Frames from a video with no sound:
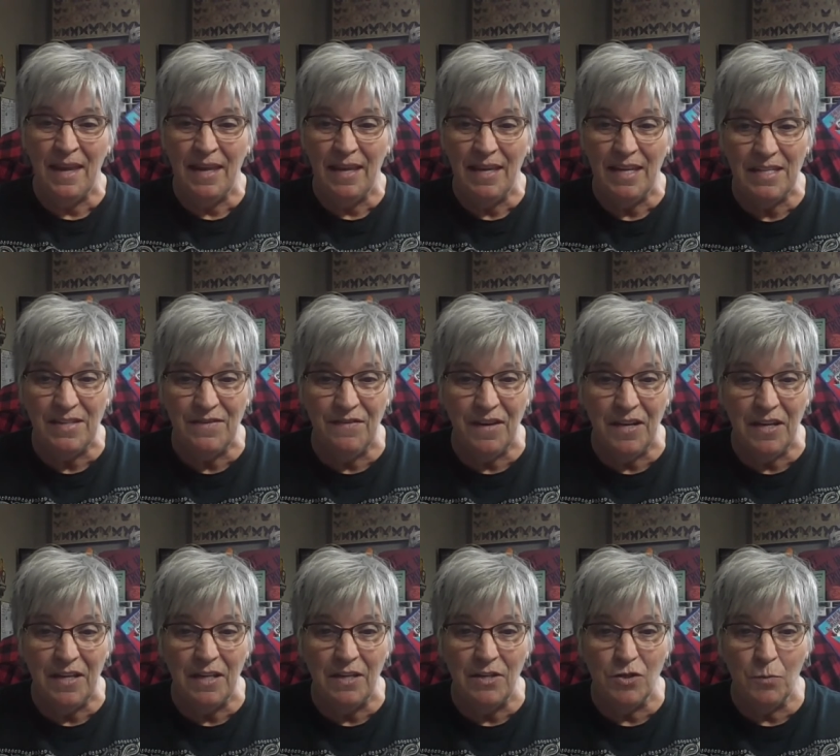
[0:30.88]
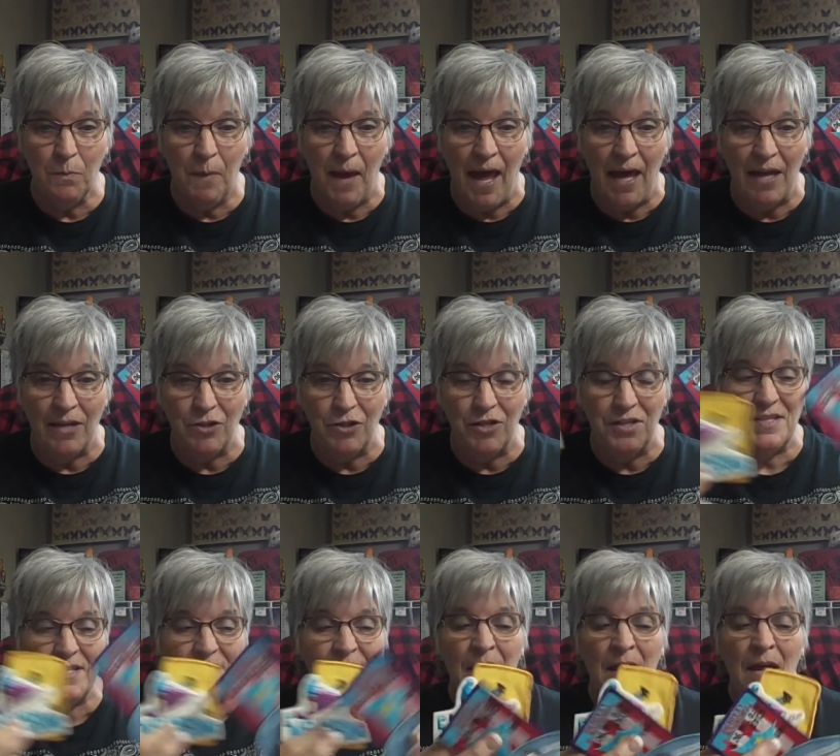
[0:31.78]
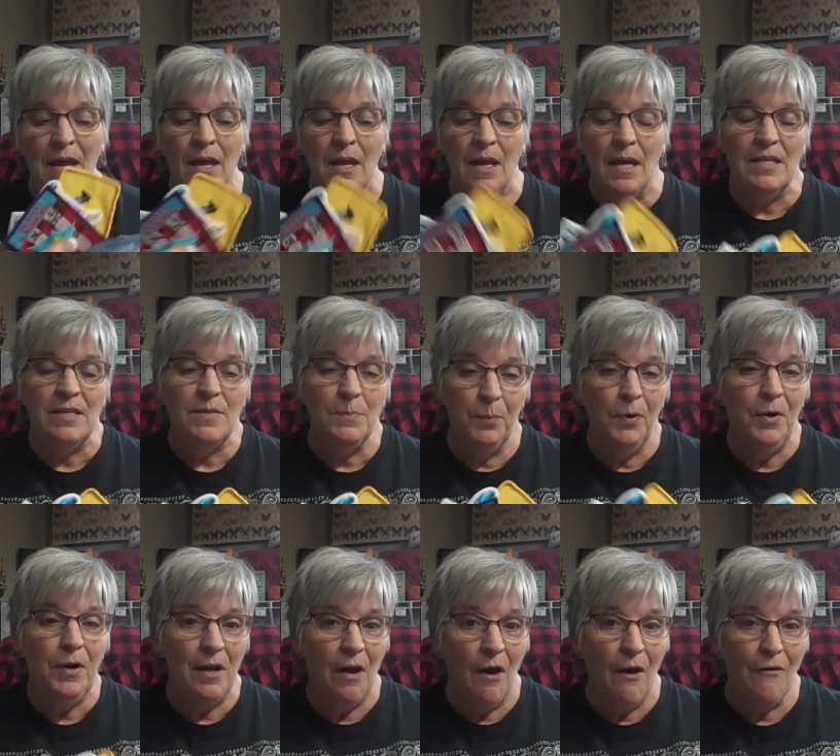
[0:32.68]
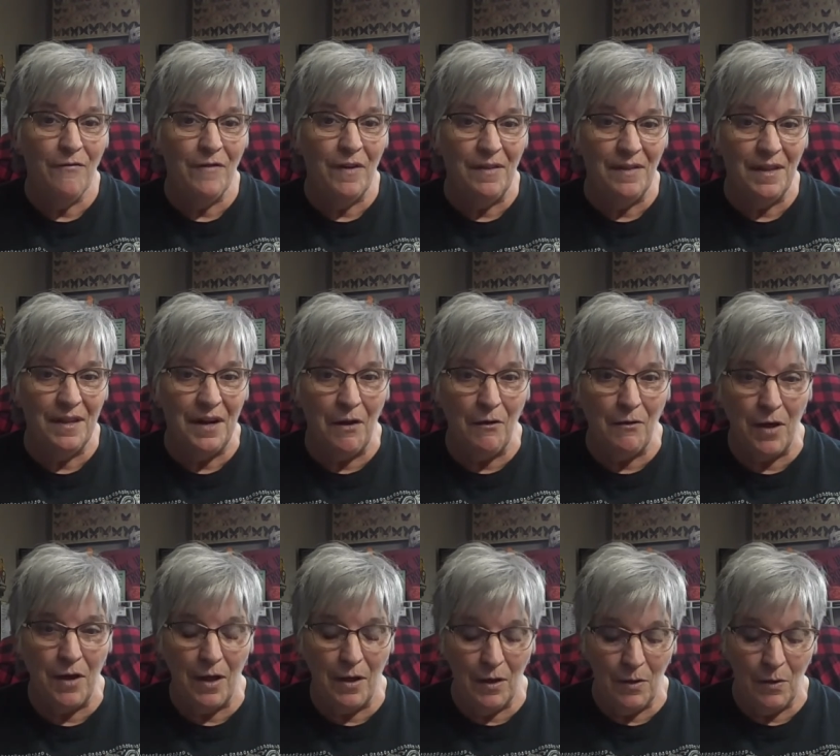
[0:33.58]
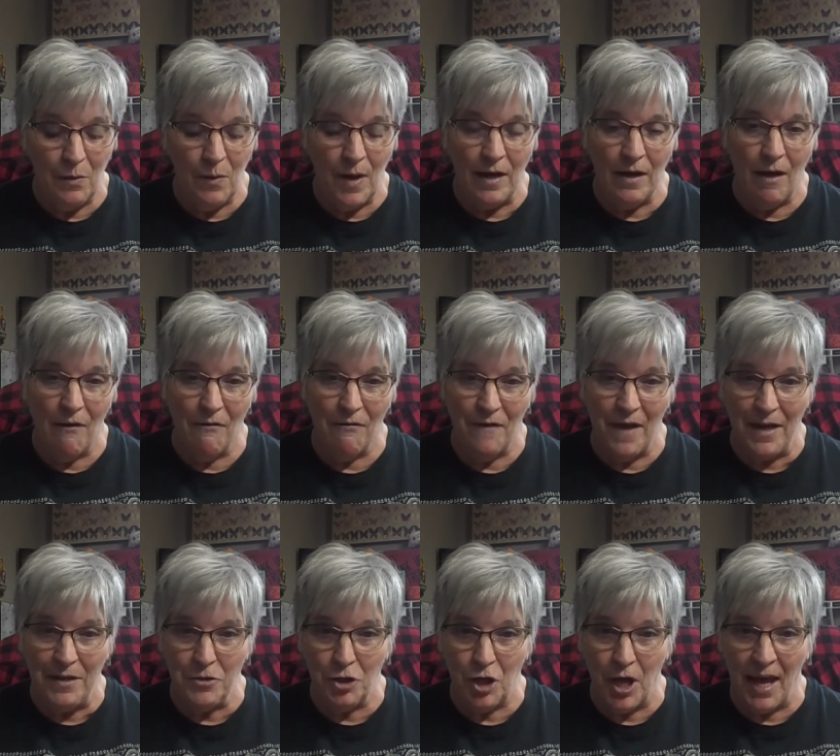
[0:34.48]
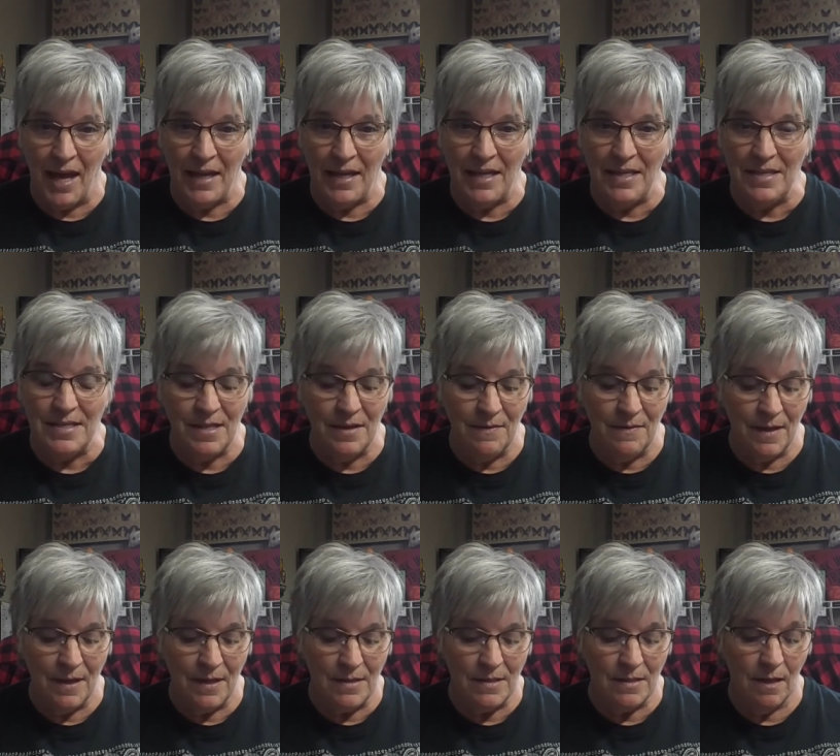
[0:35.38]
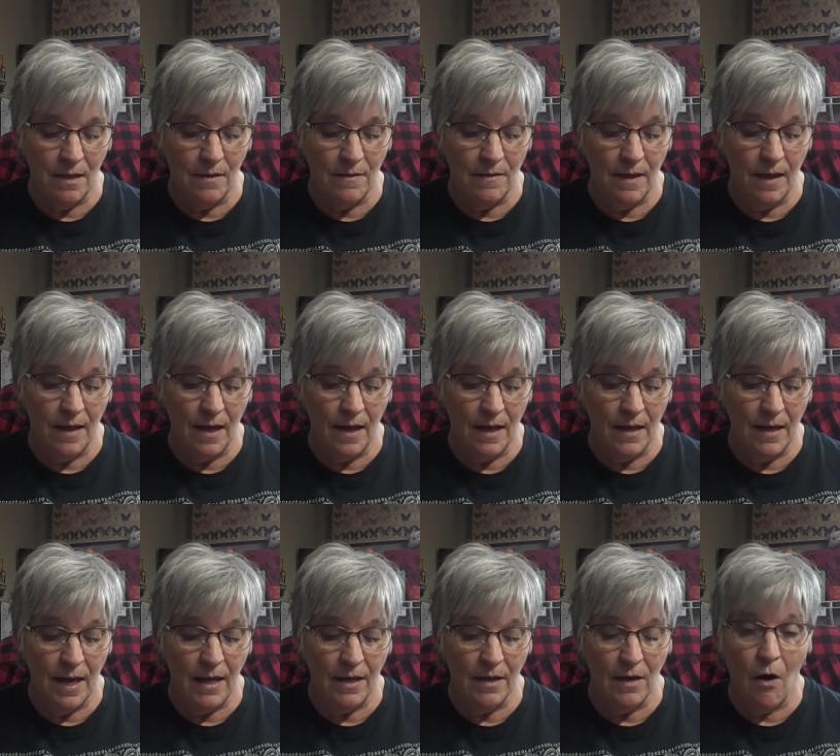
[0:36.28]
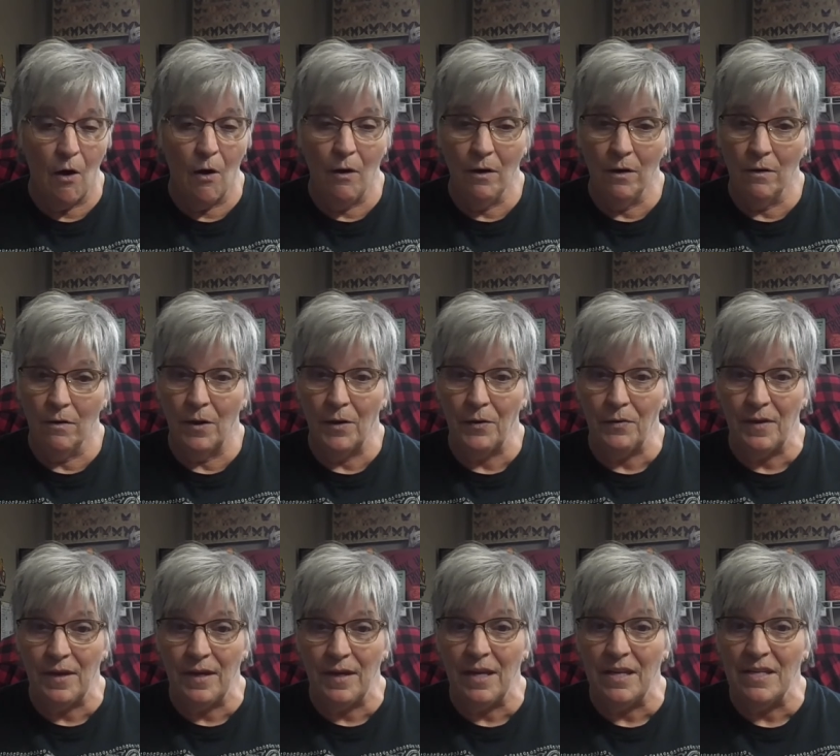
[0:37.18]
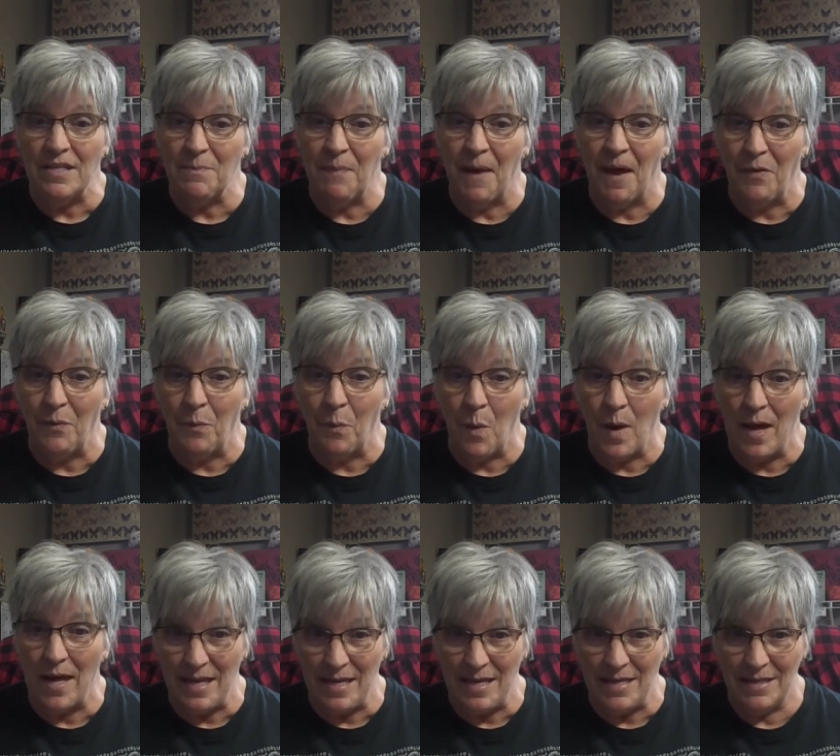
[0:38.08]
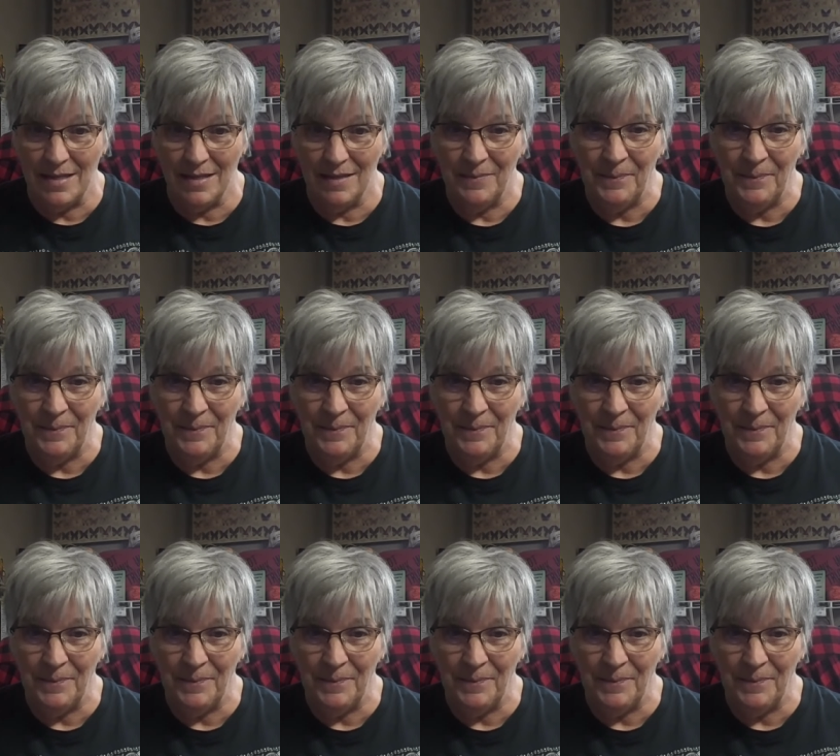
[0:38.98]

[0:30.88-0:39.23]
is vintage patches. It's pretty often that I'll go and I'll find jackets and things like that, and our clothing is by the weight.